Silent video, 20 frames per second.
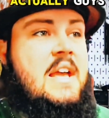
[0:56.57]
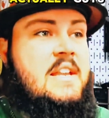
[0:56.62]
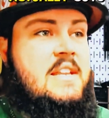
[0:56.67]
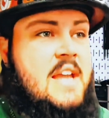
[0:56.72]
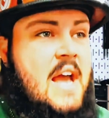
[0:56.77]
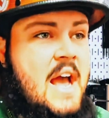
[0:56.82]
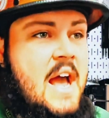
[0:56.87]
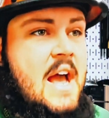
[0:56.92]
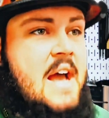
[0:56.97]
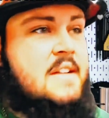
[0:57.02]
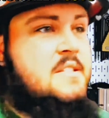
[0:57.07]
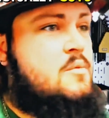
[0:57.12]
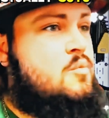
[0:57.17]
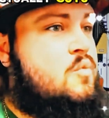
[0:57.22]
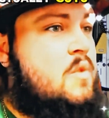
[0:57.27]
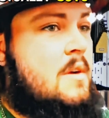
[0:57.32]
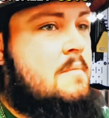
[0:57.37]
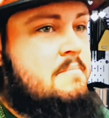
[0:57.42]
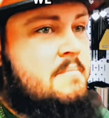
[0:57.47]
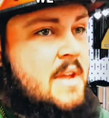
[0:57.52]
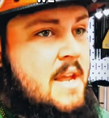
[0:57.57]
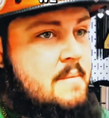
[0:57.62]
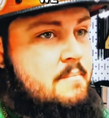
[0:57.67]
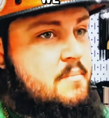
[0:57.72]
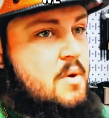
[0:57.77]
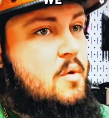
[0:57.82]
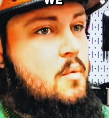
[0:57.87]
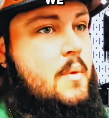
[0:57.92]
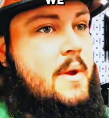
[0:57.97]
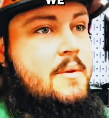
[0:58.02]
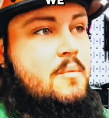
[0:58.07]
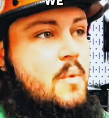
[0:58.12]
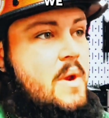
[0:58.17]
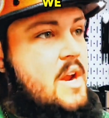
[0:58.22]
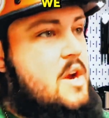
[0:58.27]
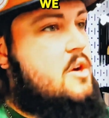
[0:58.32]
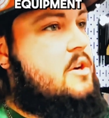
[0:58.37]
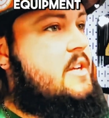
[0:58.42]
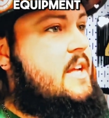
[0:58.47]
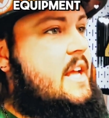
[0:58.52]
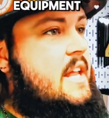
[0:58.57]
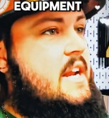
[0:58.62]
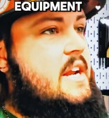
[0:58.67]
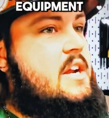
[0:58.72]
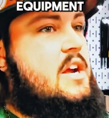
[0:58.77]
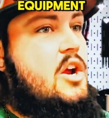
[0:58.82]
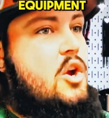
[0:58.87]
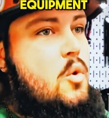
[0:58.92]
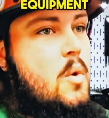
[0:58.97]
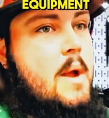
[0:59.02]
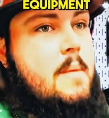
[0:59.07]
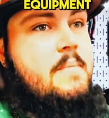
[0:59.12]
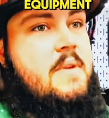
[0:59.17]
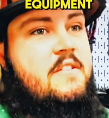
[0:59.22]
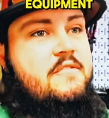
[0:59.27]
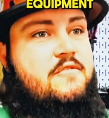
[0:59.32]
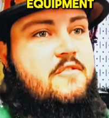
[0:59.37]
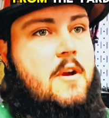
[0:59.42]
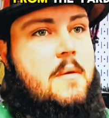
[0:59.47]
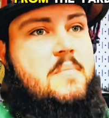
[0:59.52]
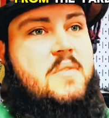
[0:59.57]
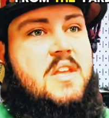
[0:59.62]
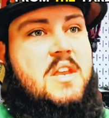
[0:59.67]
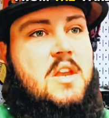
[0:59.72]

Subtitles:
Guys, remember, when we are getting equipment from the